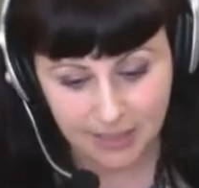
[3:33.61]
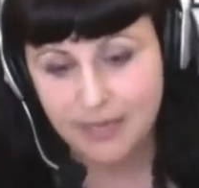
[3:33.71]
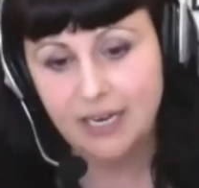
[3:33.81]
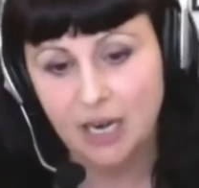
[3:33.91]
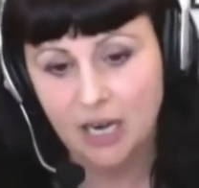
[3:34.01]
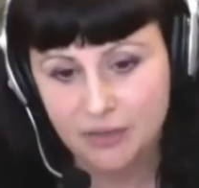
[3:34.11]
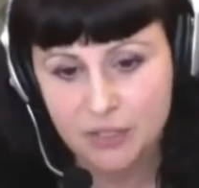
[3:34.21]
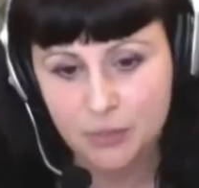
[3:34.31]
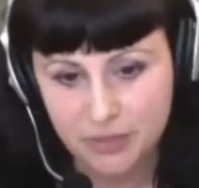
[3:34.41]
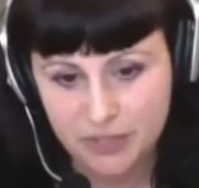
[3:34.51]
making art, I
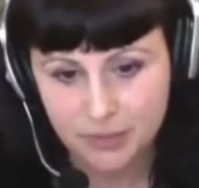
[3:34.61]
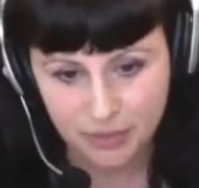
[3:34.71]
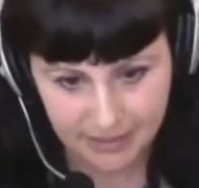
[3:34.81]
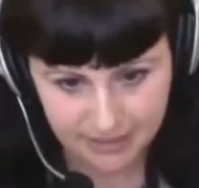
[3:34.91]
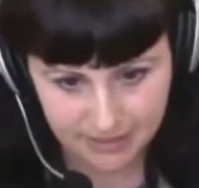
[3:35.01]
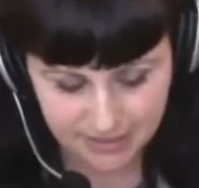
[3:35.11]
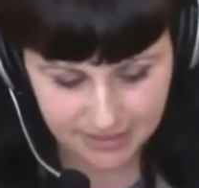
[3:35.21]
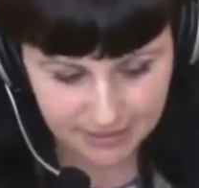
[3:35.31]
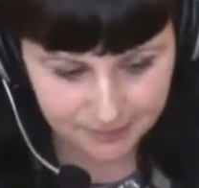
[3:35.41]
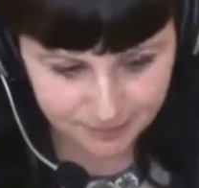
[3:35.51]
was really
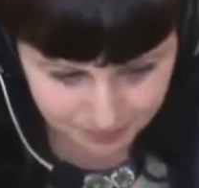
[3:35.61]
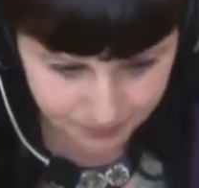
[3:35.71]
depressed